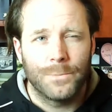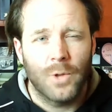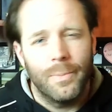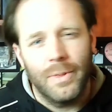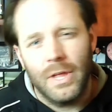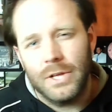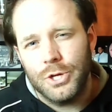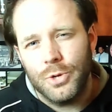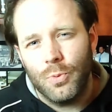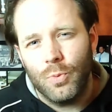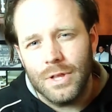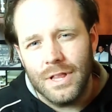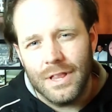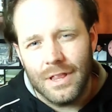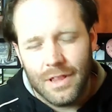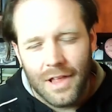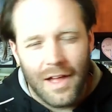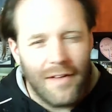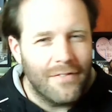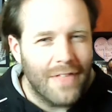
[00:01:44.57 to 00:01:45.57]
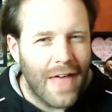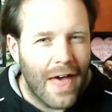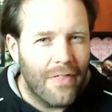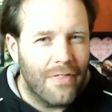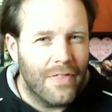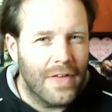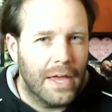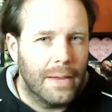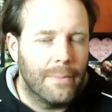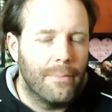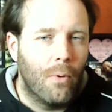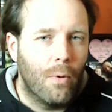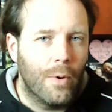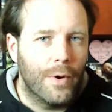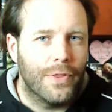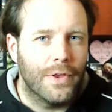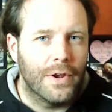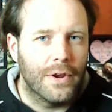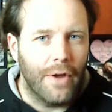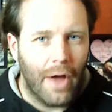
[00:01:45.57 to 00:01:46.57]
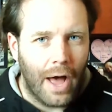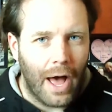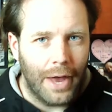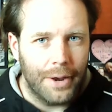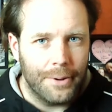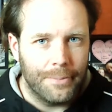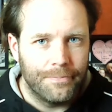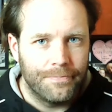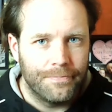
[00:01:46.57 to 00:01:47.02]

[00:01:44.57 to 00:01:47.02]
but that you wouldn't love that thing more than God.